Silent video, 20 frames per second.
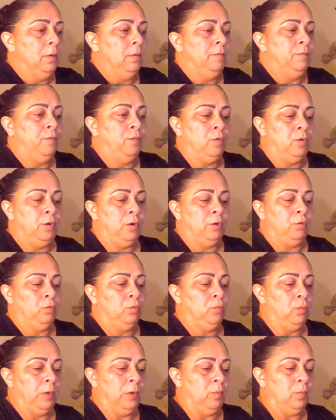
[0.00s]
for
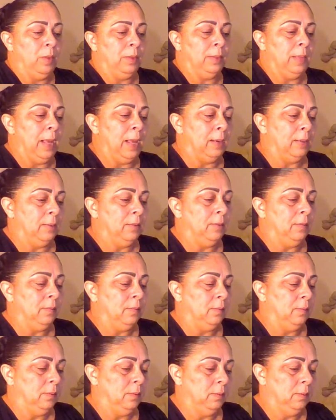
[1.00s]

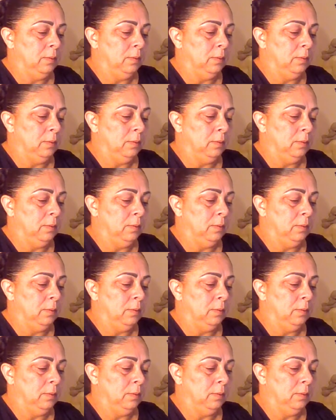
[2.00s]
$21